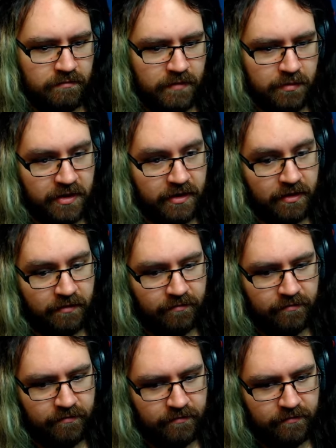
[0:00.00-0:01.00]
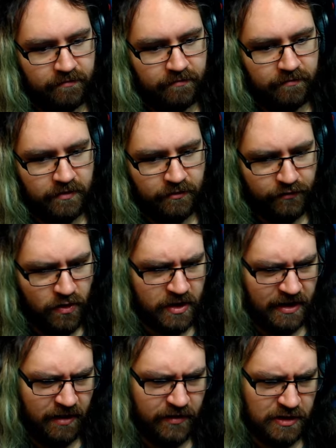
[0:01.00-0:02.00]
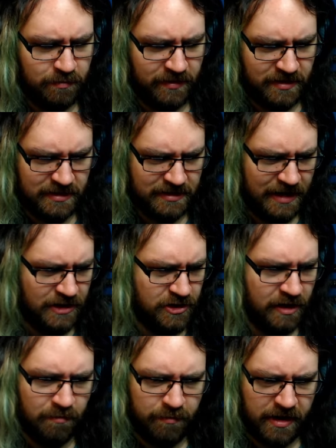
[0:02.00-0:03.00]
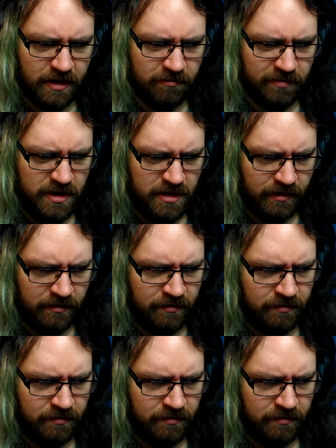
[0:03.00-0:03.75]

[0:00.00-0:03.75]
Maybe you can. Fucking hell, this, this is actually a big arena.